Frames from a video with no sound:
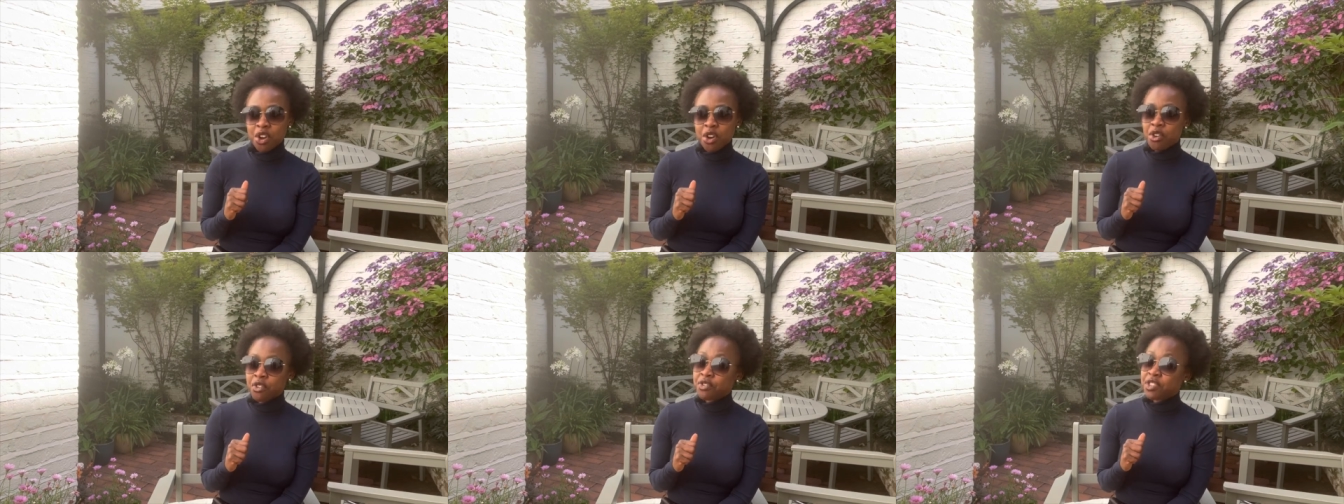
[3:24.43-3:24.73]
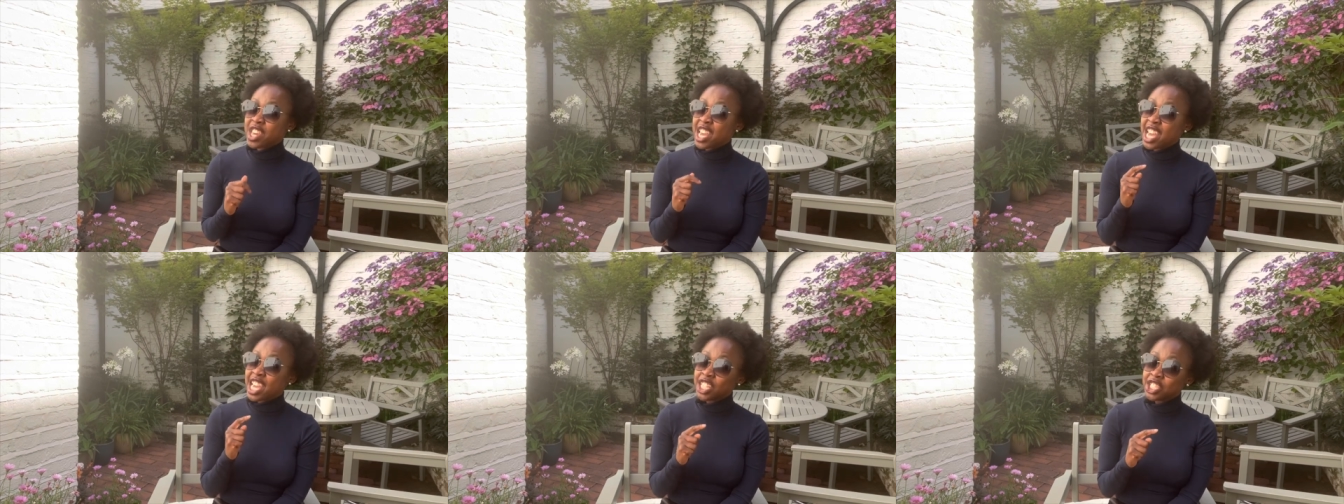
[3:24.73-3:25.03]
of
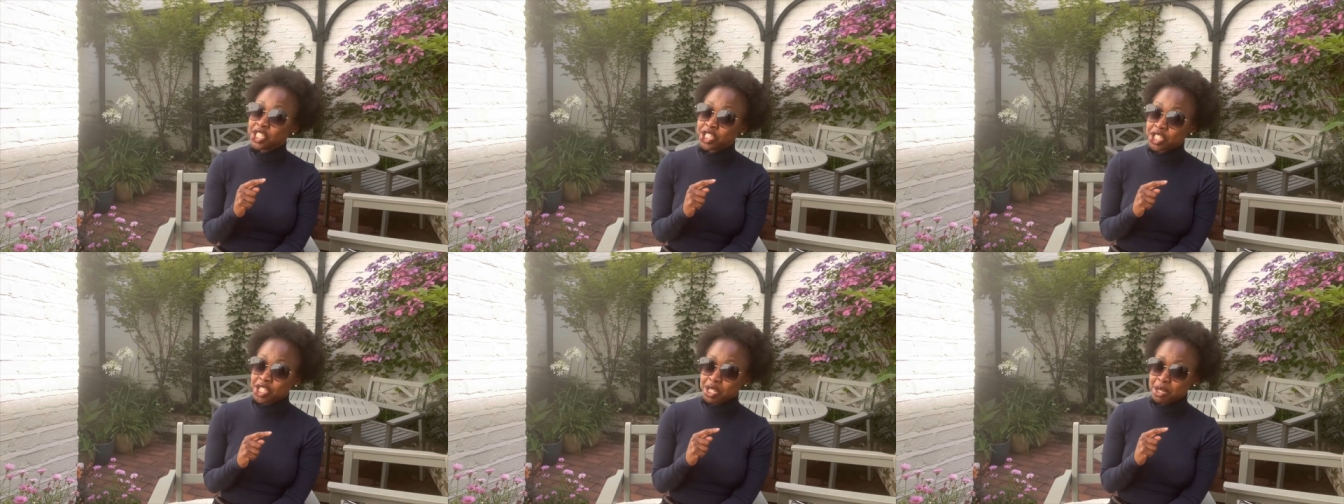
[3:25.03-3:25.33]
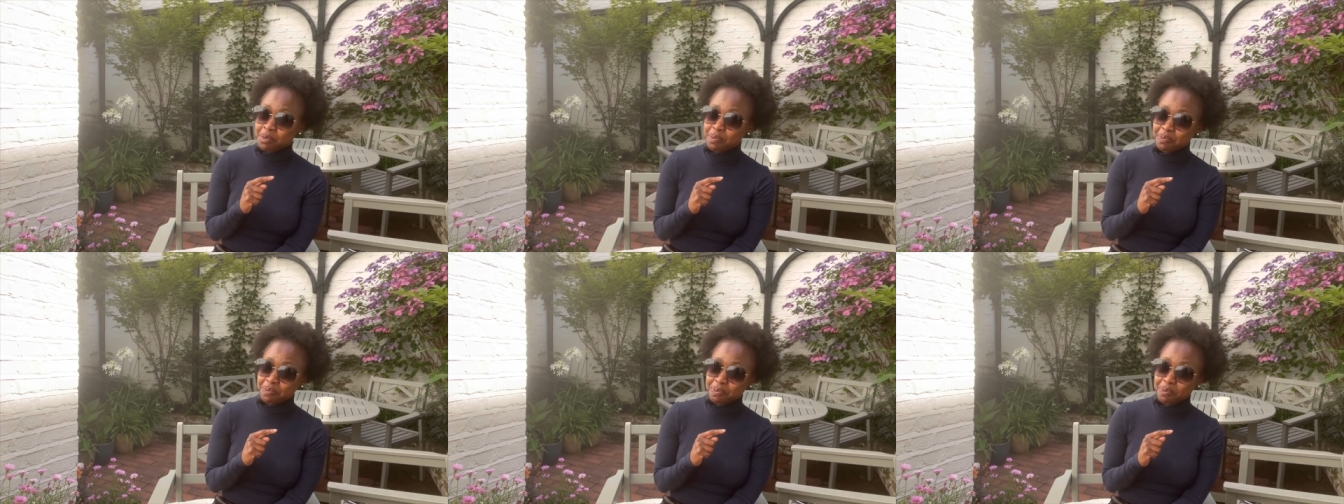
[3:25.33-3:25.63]
the hinges.
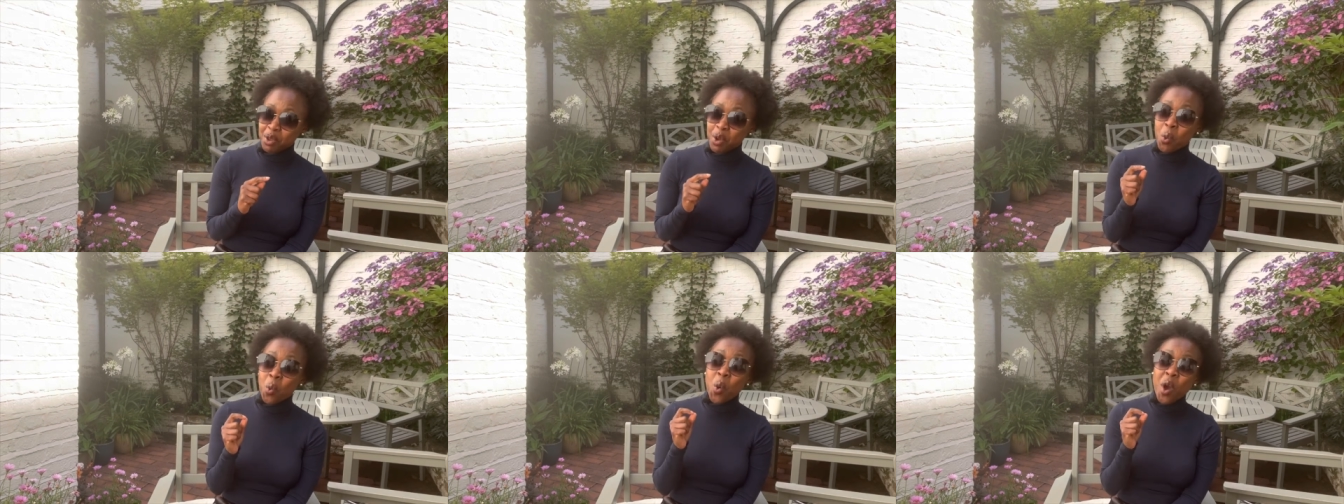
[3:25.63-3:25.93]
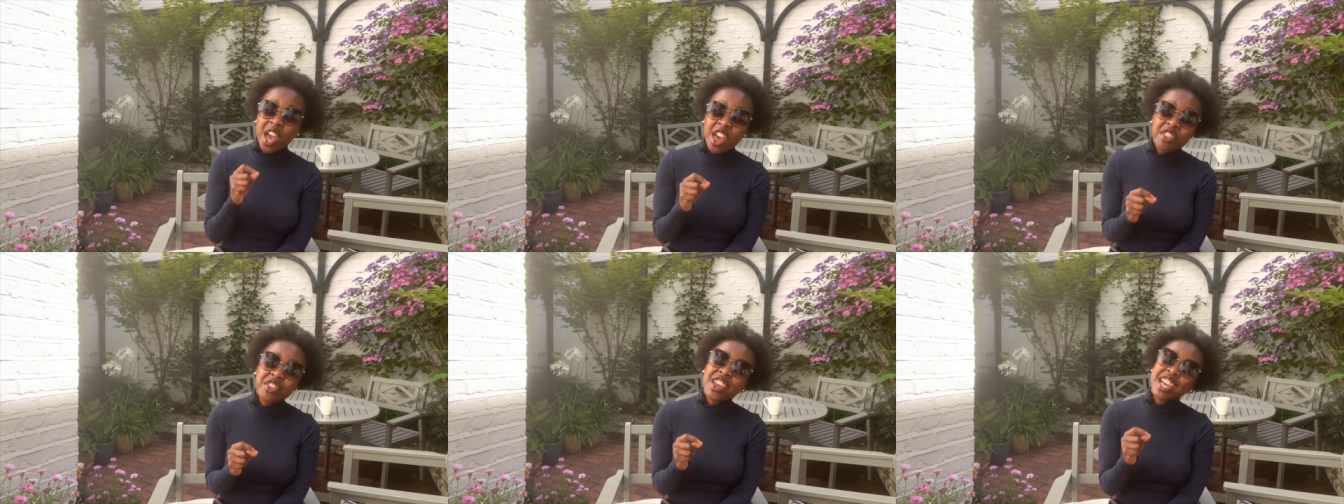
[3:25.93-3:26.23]

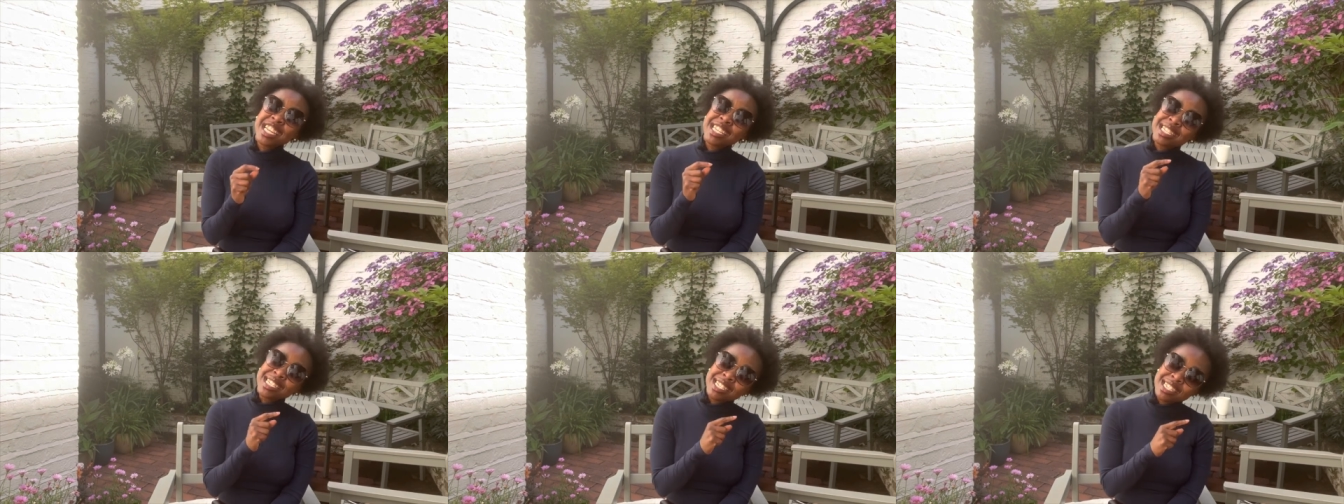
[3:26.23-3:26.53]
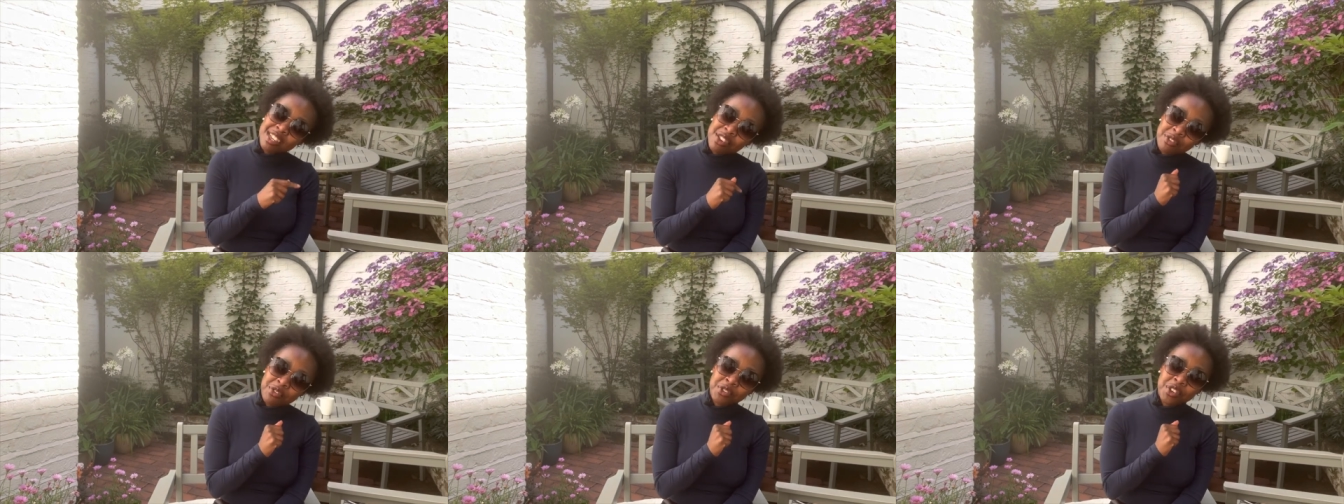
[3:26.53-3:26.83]
Where they
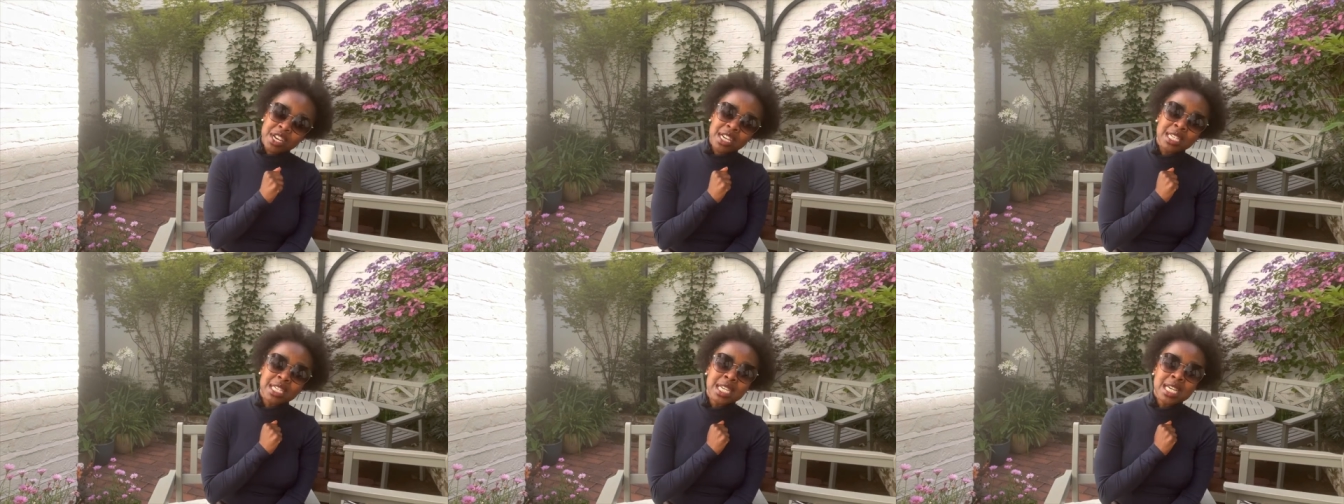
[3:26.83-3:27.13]
differ